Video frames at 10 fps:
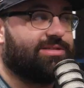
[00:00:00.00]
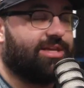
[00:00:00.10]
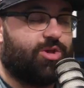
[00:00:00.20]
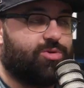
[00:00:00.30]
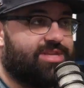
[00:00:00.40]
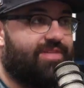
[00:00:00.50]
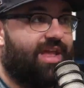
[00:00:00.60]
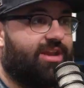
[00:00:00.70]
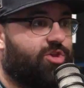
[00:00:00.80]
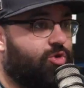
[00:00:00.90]
like you said,
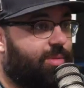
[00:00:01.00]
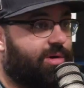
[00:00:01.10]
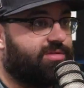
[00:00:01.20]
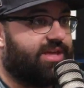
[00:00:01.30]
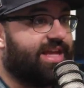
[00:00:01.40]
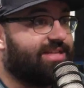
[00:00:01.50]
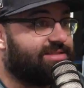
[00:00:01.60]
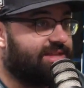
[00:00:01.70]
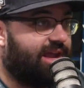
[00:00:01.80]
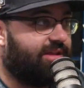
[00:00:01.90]
that humor, the
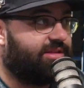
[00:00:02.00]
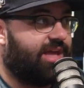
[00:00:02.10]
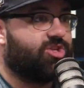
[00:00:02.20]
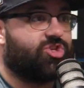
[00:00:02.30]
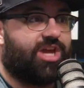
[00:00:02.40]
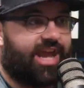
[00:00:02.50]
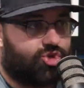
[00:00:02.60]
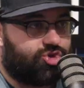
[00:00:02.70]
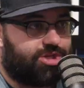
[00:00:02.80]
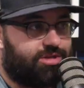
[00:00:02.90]
insight, the
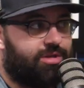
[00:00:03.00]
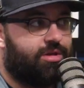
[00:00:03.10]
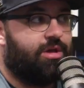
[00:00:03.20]
education